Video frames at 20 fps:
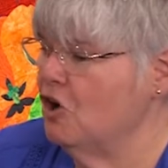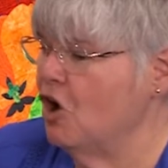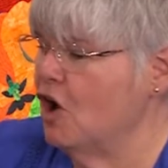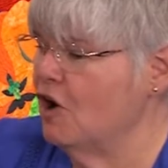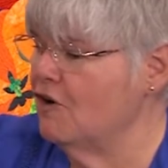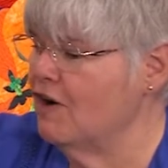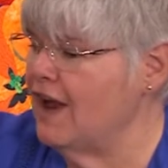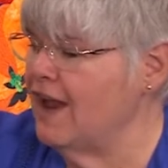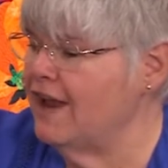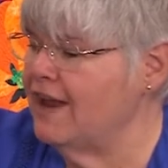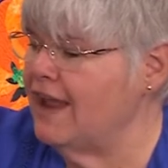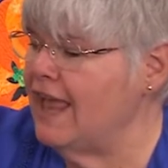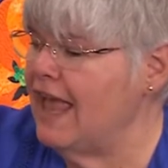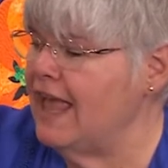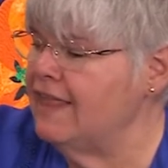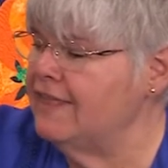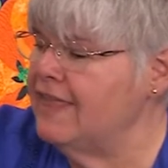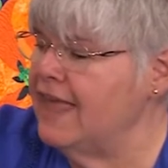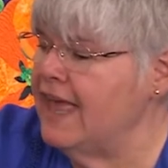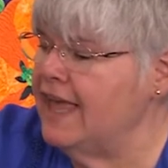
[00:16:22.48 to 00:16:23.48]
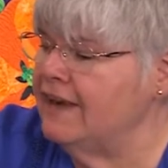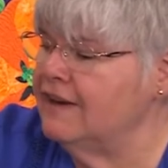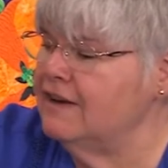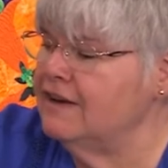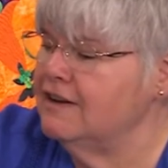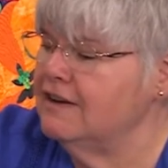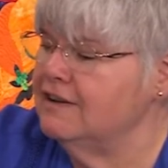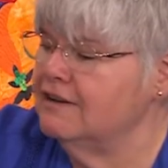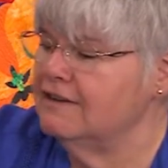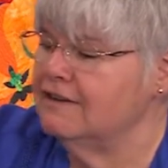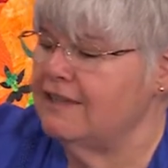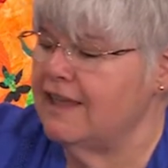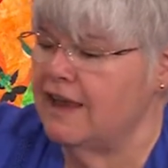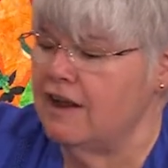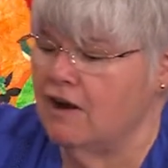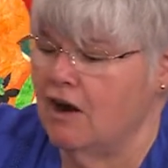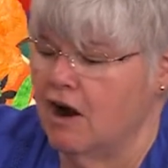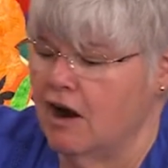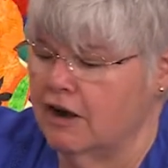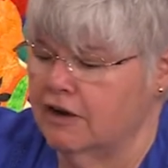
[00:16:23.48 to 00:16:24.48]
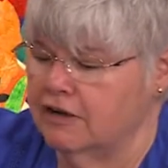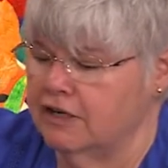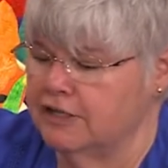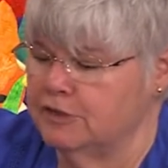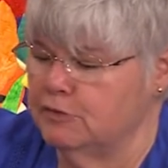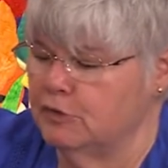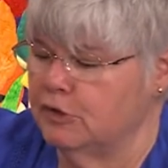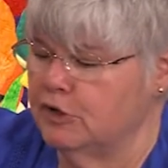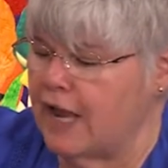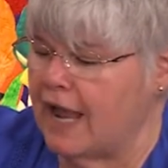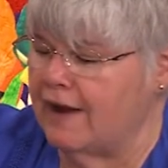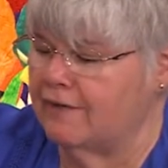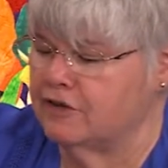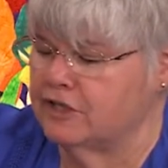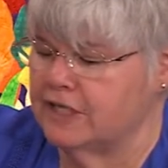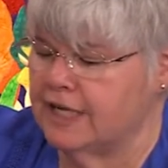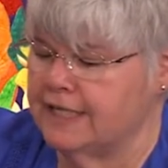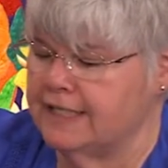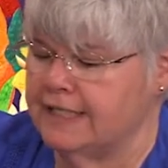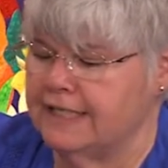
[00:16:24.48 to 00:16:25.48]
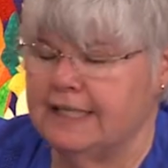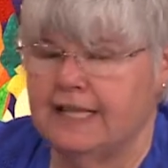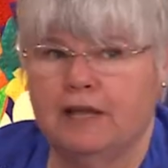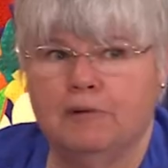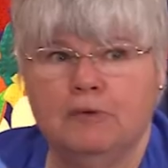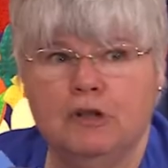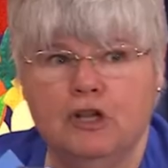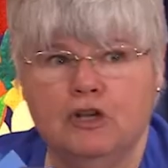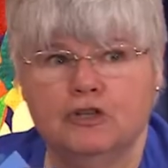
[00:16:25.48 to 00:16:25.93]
All right, and then they are, because we're advertising them.